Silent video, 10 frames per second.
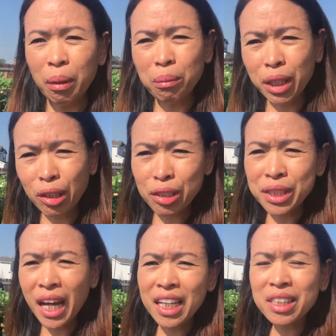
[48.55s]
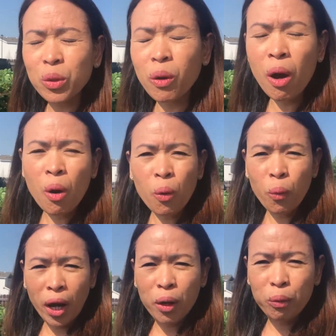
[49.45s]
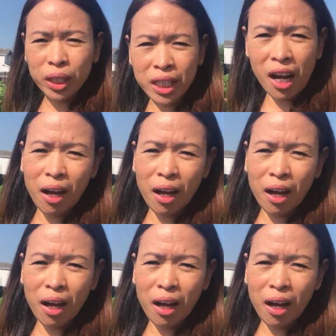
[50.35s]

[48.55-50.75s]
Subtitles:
because that's where we